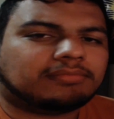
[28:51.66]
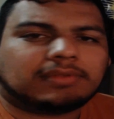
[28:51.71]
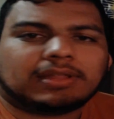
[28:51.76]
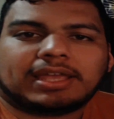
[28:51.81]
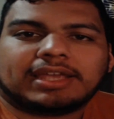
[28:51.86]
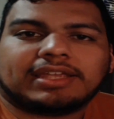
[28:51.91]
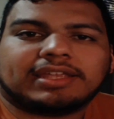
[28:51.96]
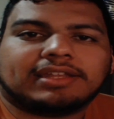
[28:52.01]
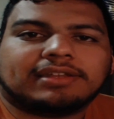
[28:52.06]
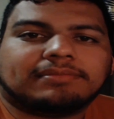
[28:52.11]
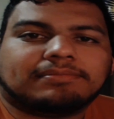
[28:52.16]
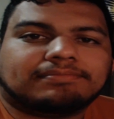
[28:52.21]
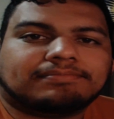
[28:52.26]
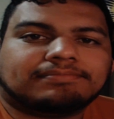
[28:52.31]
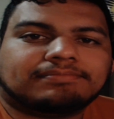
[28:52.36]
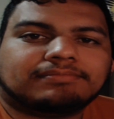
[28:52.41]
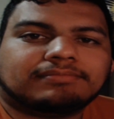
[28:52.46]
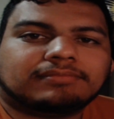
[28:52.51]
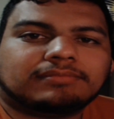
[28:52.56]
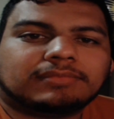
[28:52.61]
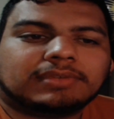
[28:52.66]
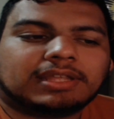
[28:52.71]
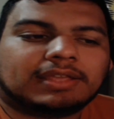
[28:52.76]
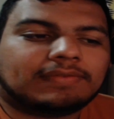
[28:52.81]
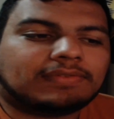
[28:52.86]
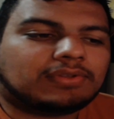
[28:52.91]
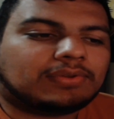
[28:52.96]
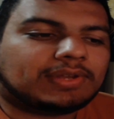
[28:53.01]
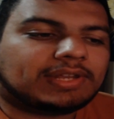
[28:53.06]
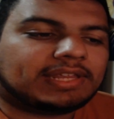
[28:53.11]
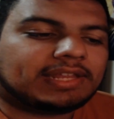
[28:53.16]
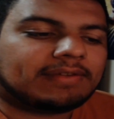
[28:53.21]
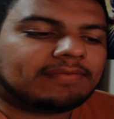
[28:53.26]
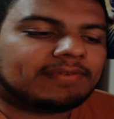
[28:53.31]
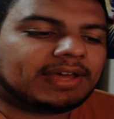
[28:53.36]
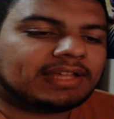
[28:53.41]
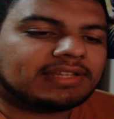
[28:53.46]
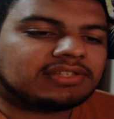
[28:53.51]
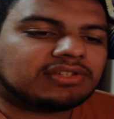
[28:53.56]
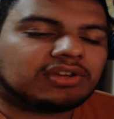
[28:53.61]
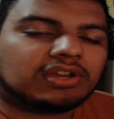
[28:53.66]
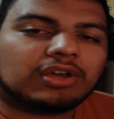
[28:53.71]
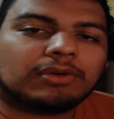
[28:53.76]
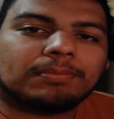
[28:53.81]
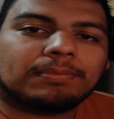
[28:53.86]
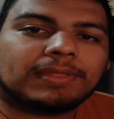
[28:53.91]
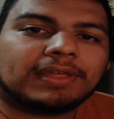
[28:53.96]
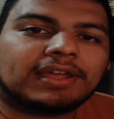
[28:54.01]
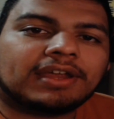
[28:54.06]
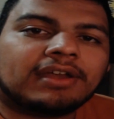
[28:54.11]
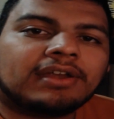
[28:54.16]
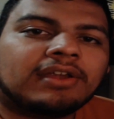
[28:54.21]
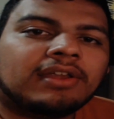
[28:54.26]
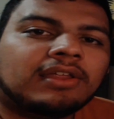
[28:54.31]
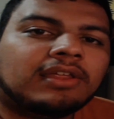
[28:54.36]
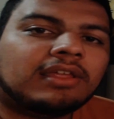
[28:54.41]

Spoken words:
I can give you any advice or help there.